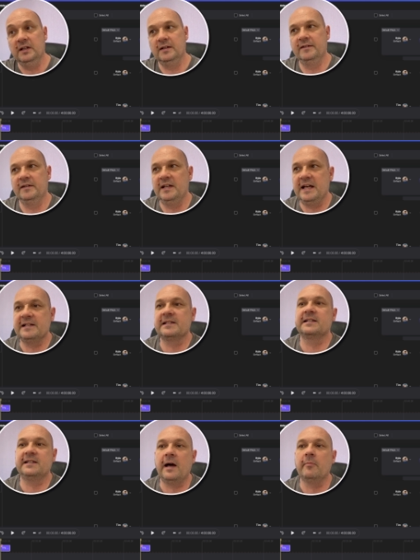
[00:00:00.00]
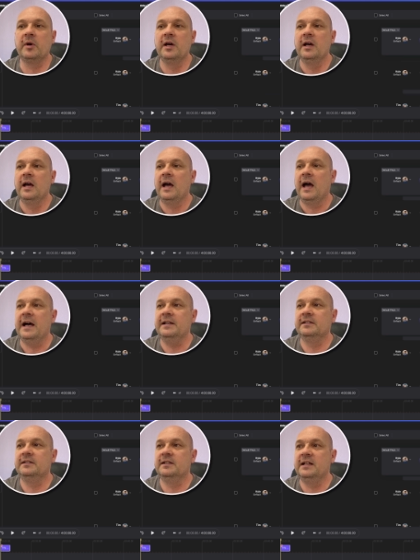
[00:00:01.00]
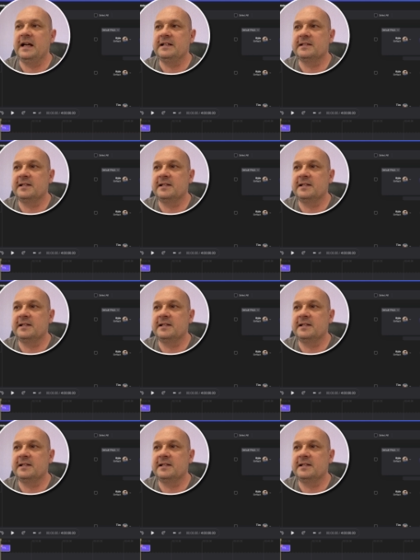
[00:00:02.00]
in the next step. And the next